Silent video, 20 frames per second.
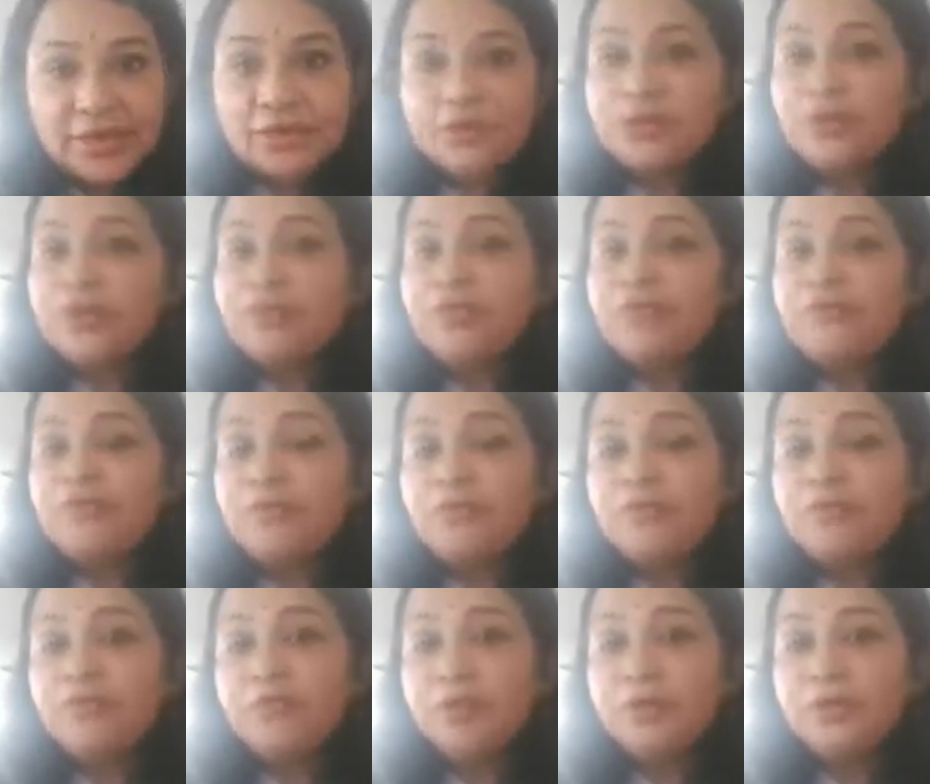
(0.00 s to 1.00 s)
So if
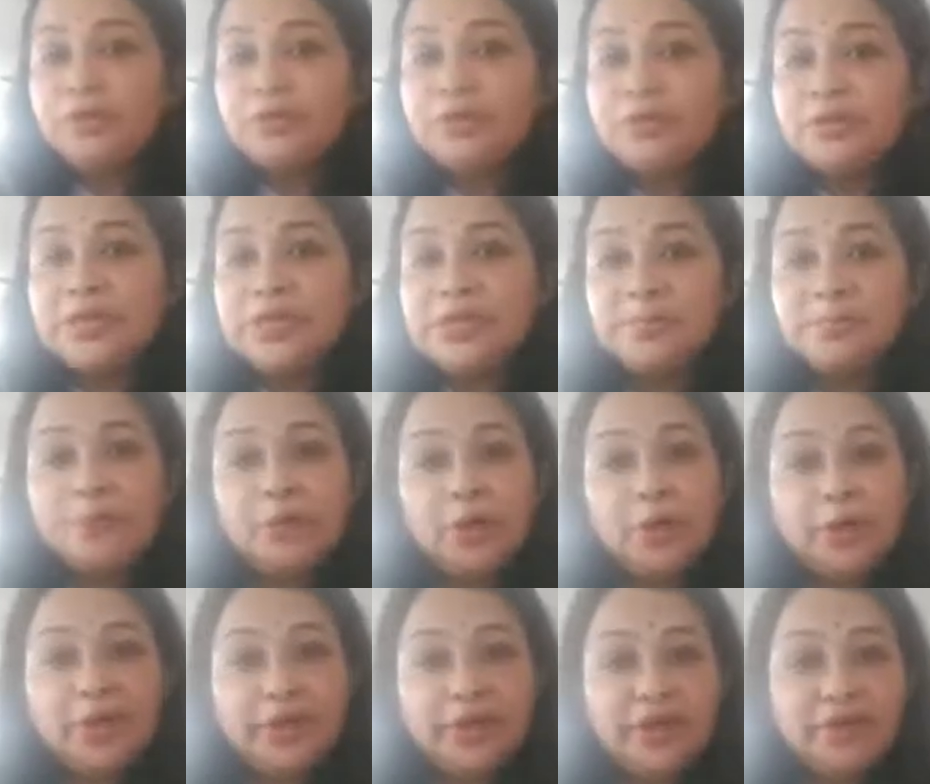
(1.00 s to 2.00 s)
you want to keep
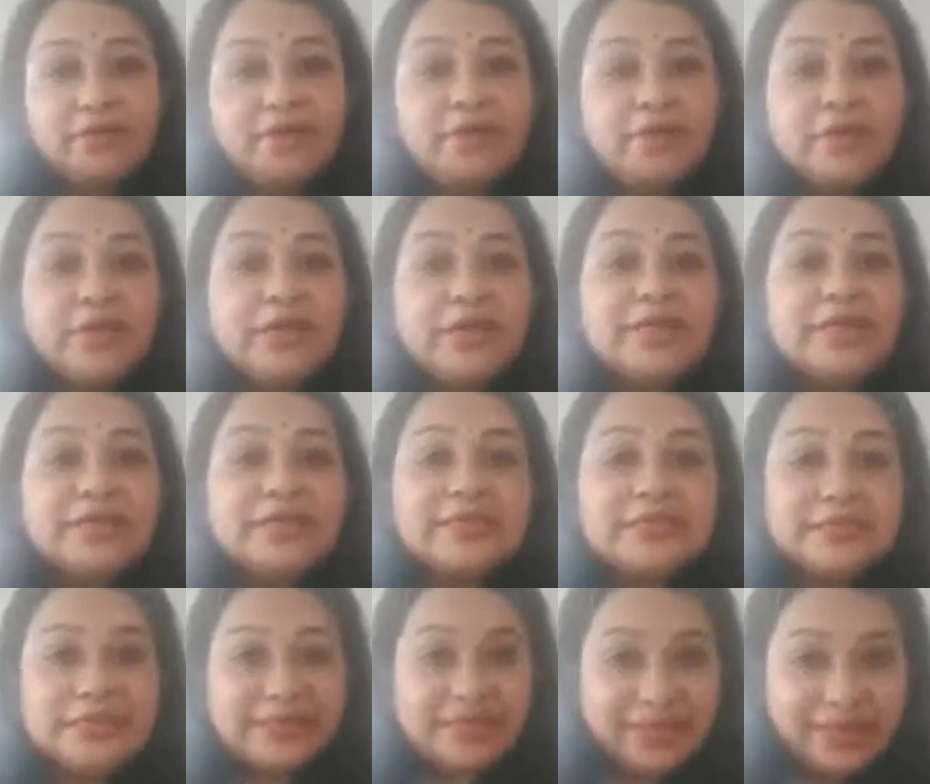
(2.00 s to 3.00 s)
your hair
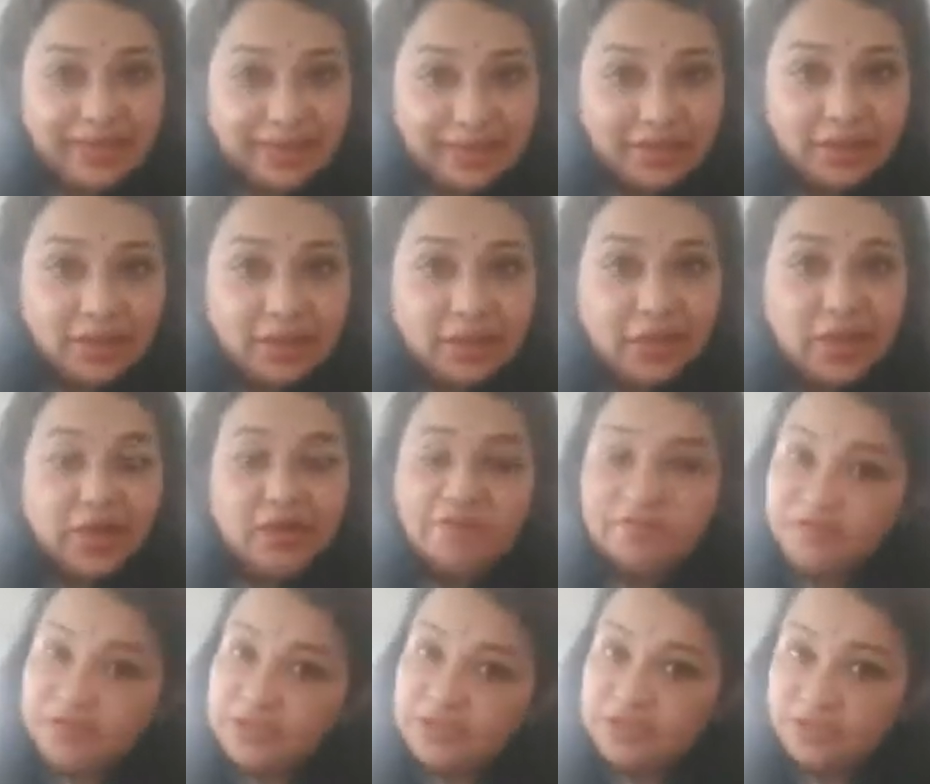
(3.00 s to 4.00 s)
follicles clean,
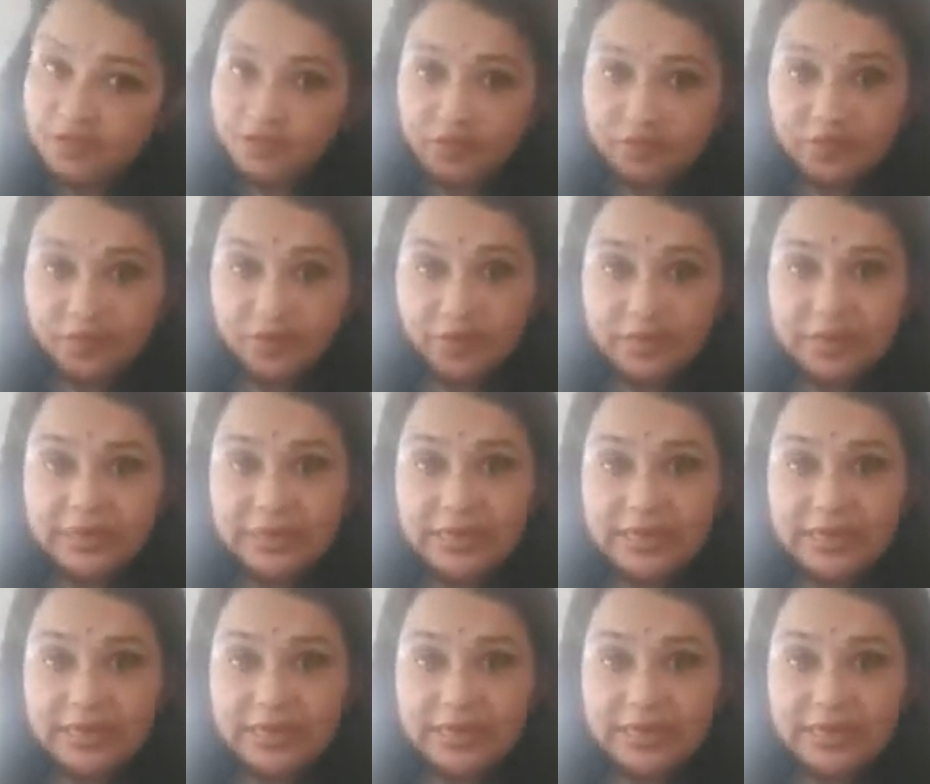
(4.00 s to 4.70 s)
first of all,